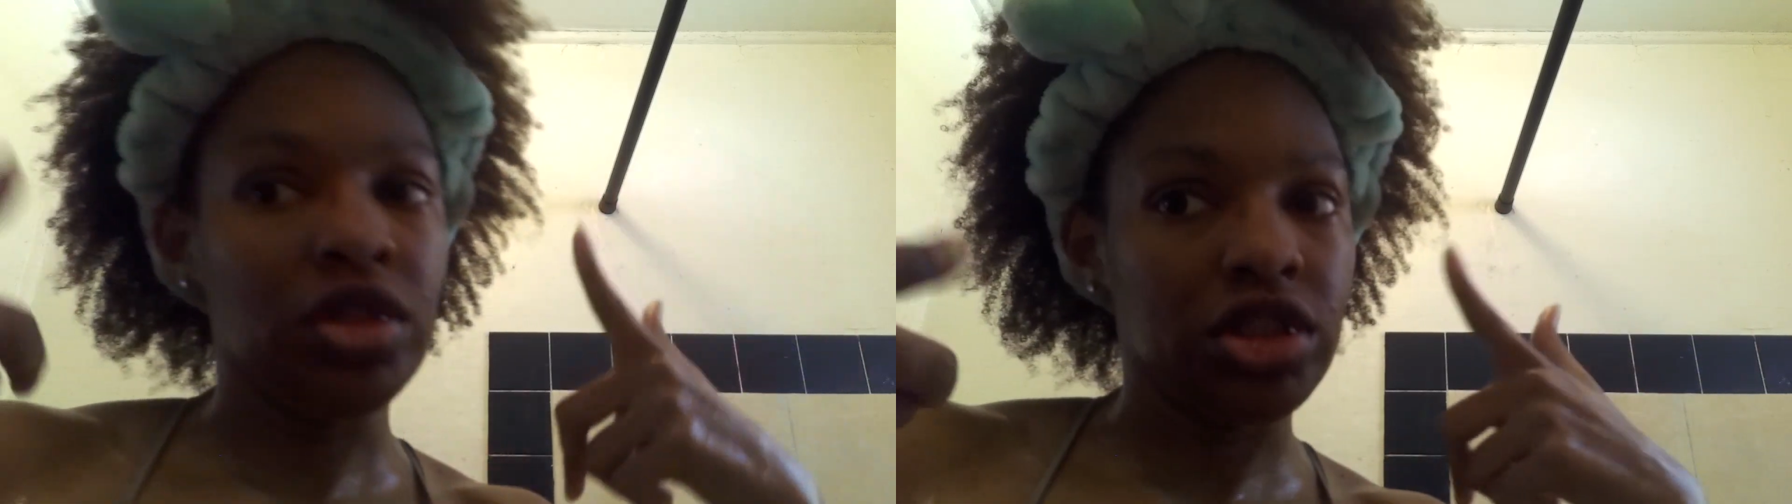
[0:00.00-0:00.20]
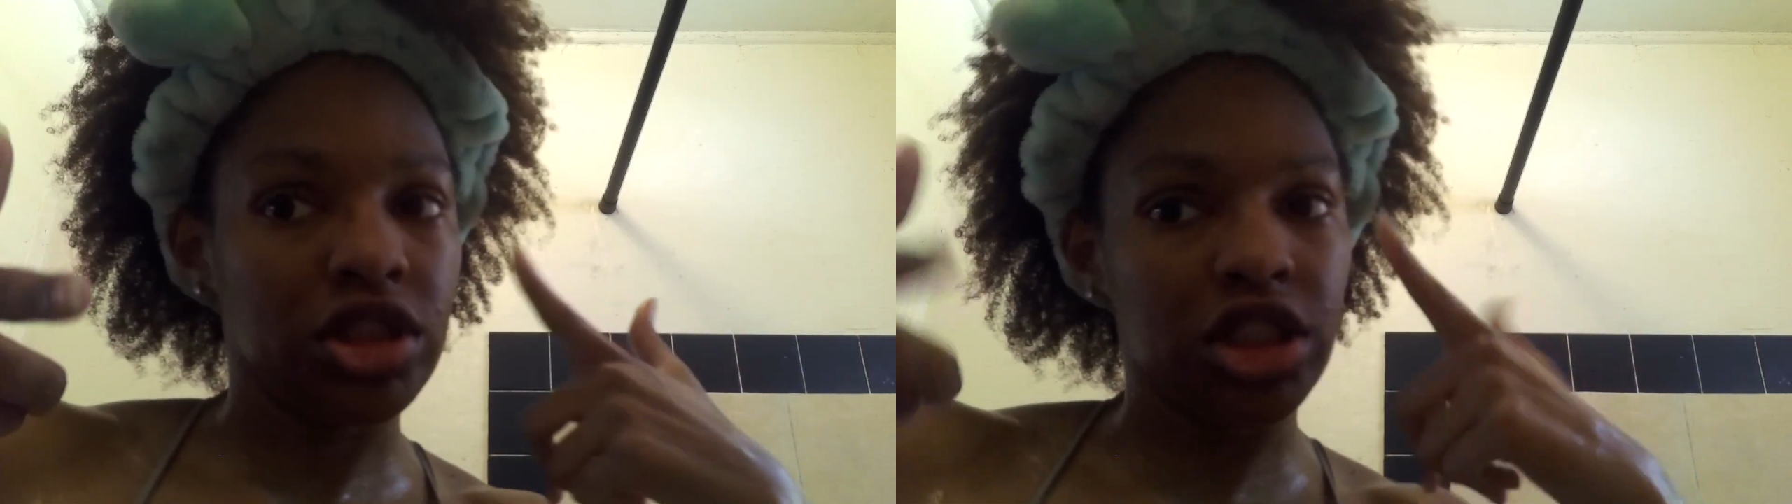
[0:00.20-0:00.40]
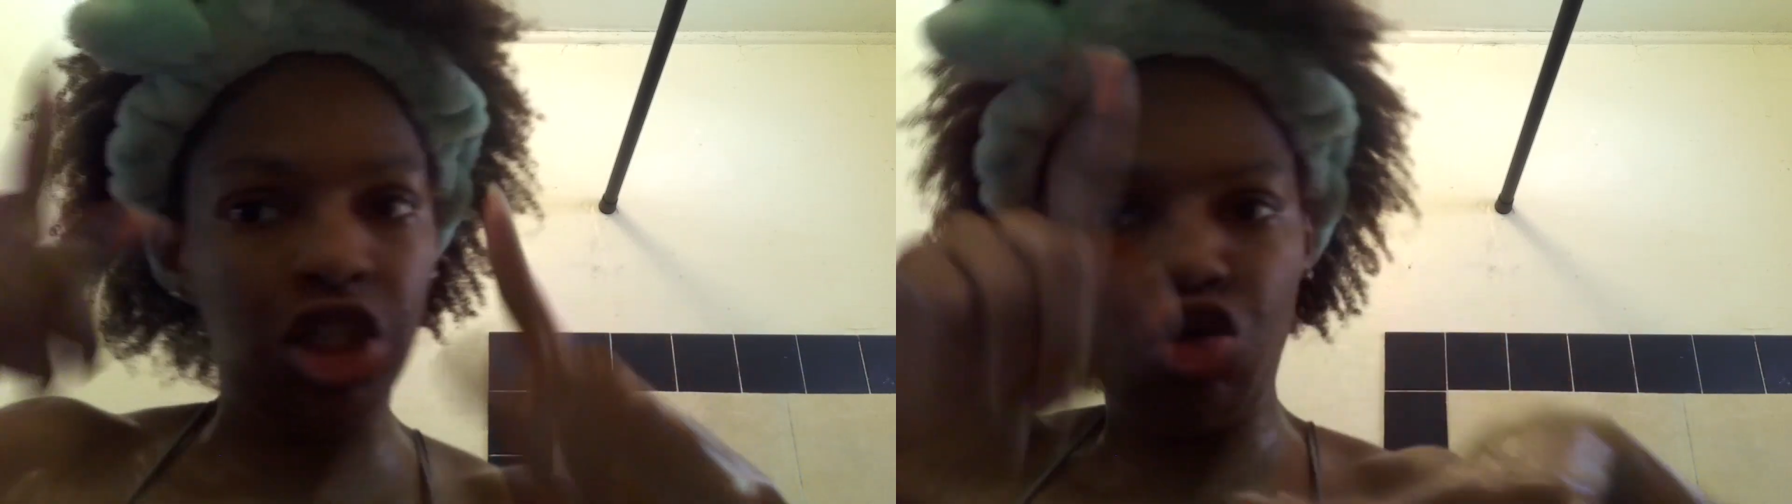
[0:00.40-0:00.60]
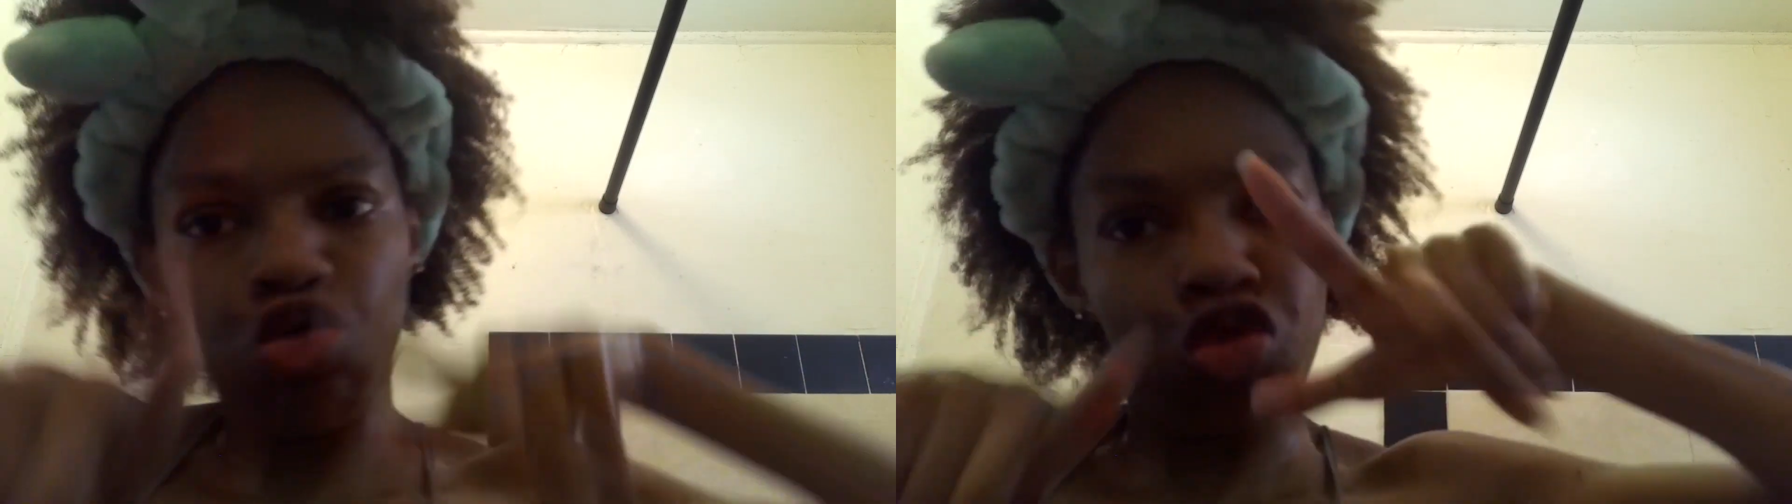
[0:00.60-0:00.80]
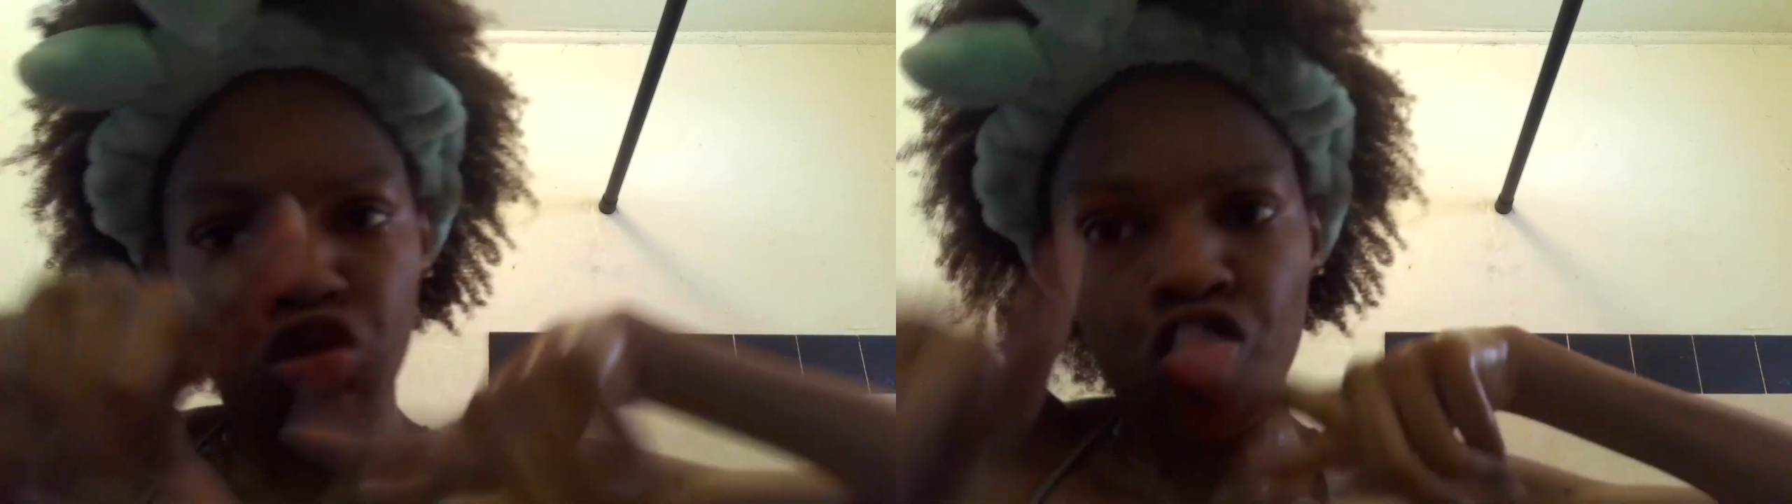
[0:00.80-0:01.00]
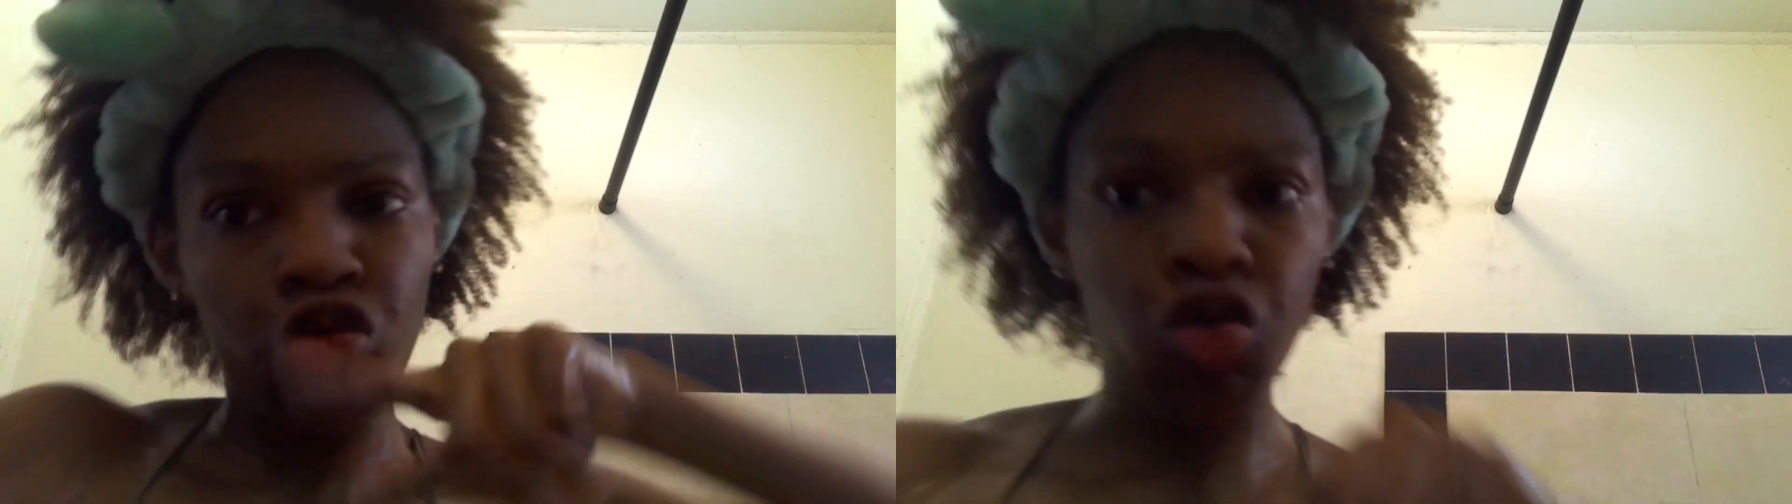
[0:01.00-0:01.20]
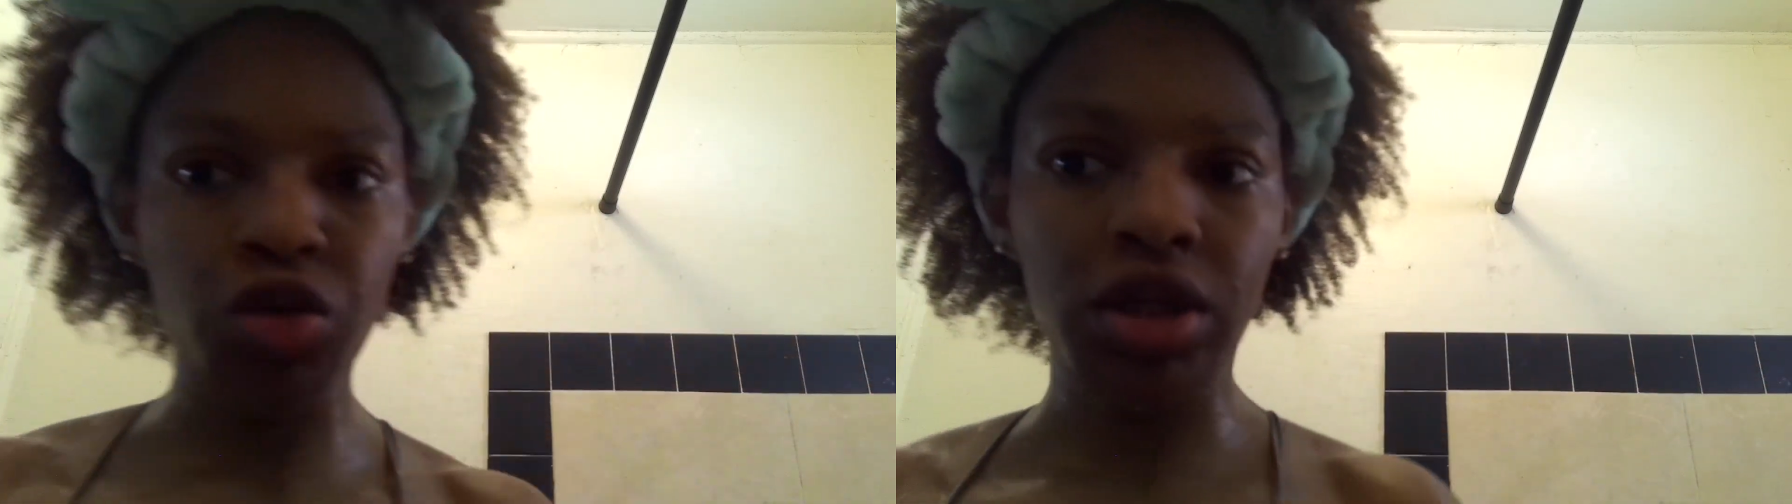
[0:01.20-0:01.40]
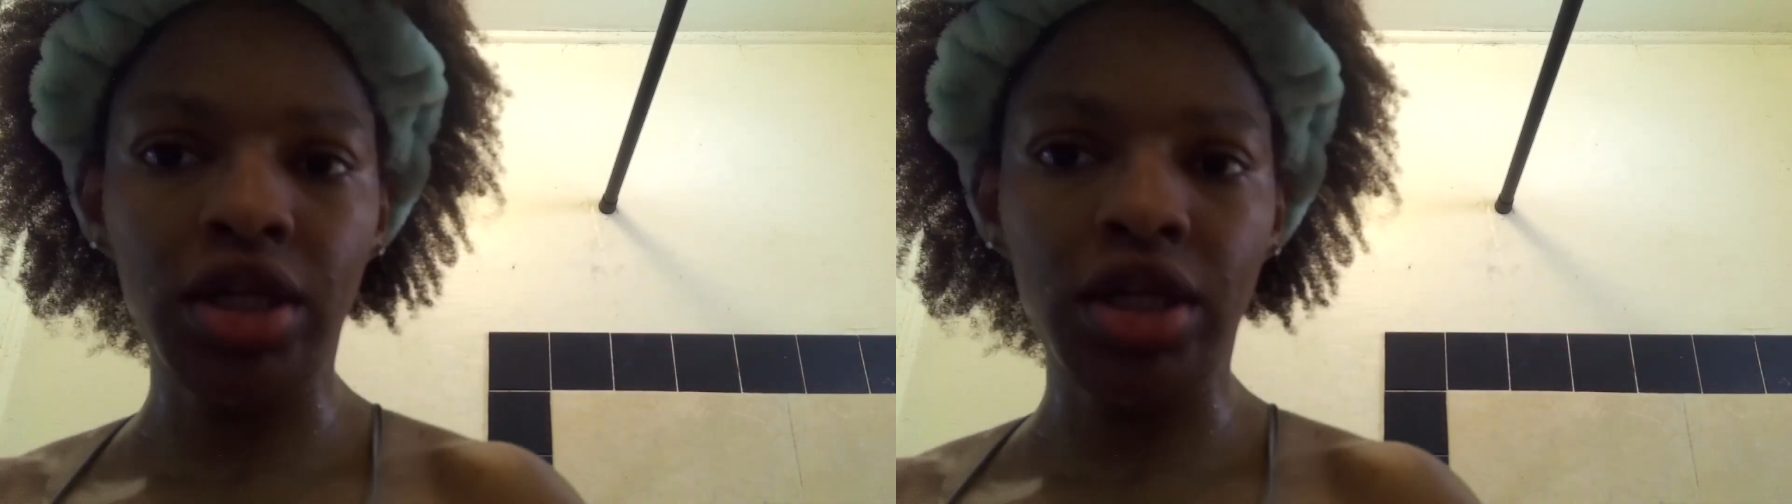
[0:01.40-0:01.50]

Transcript: see you soon.